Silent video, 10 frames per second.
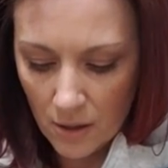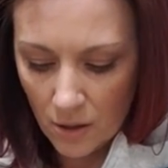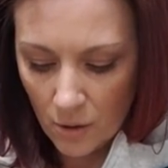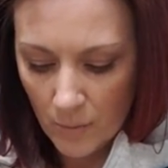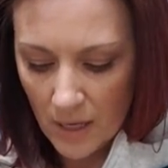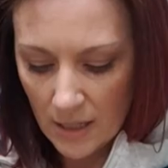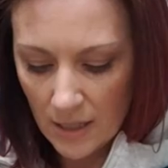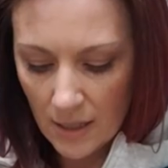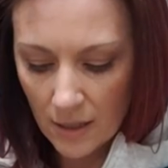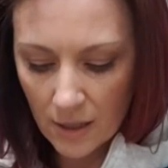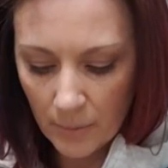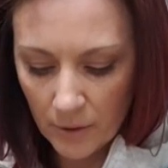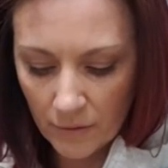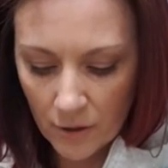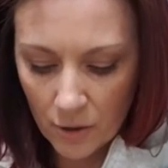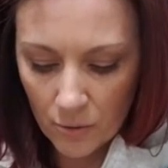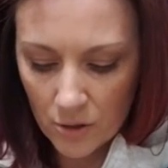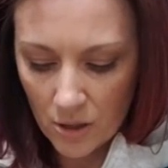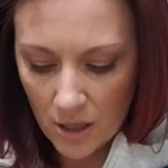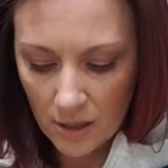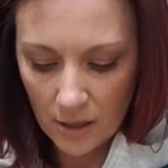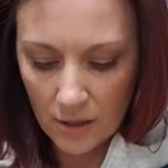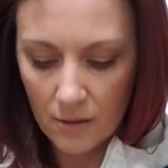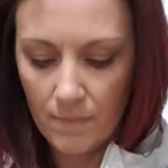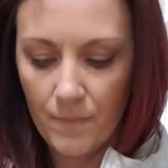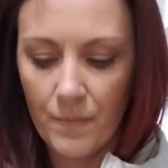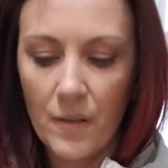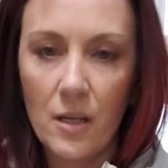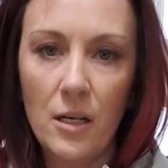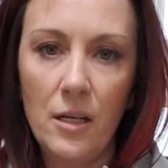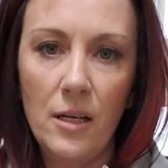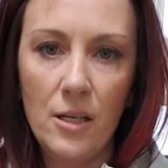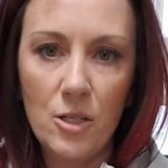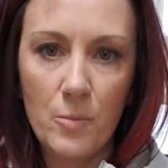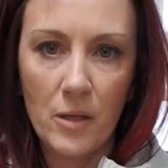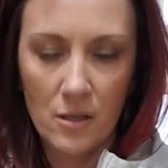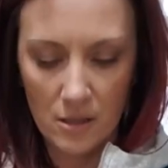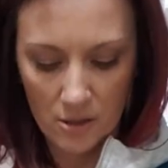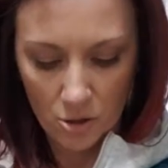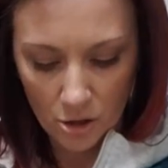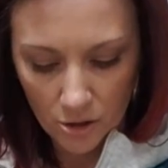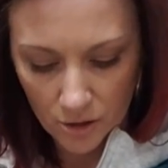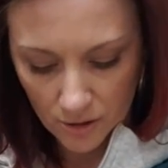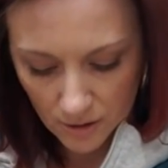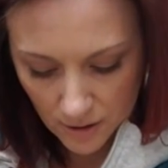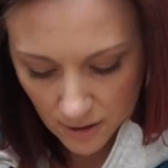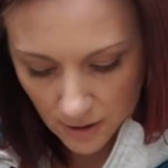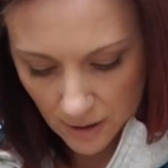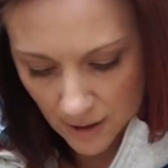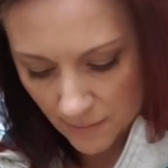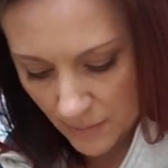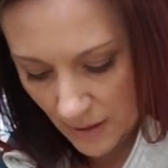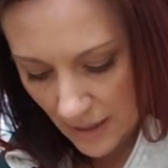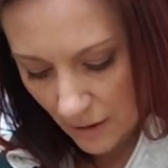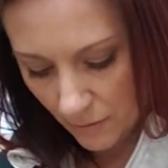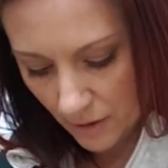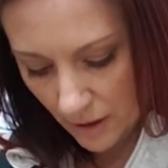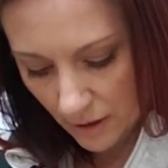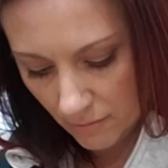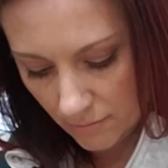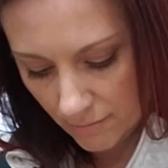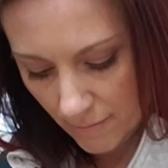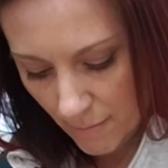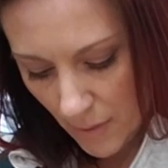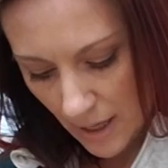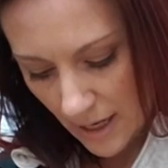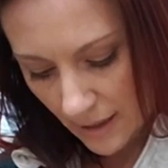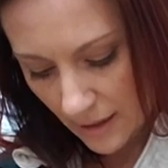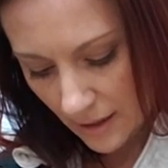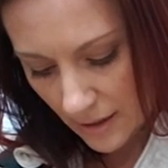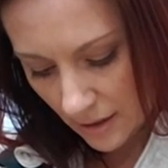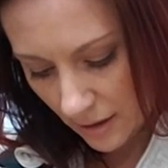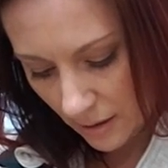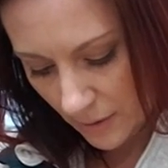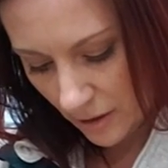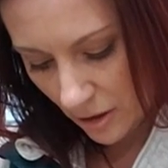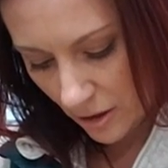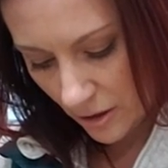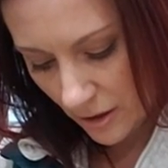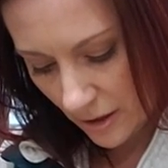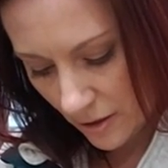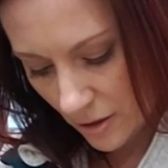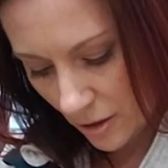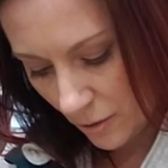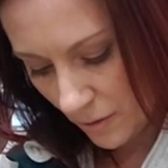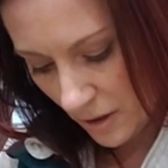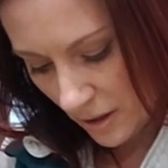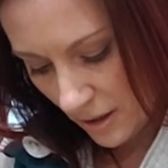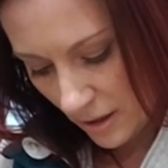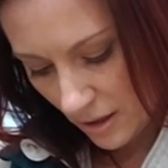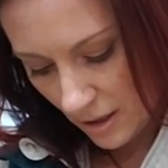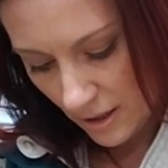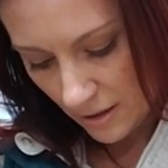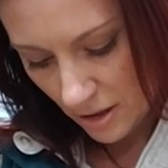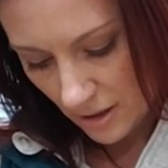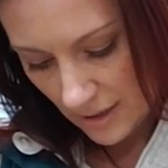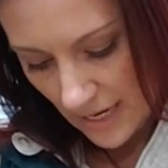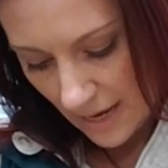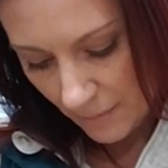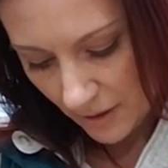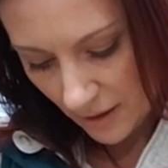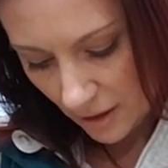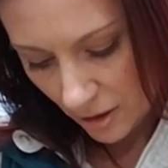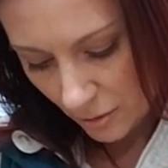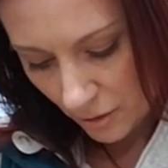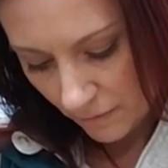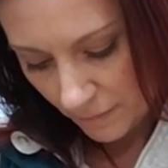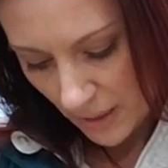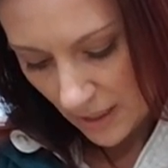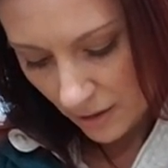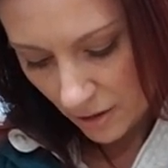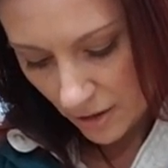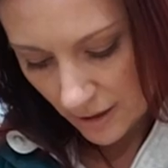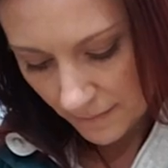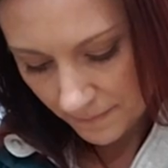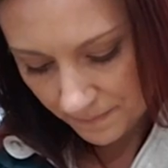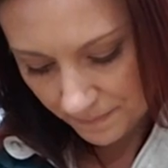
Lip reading: You might need a couple of coats on the cut edge because it's darker, but I don't really mind that it's a little bit darker there. So just dab a thin coat of paint on,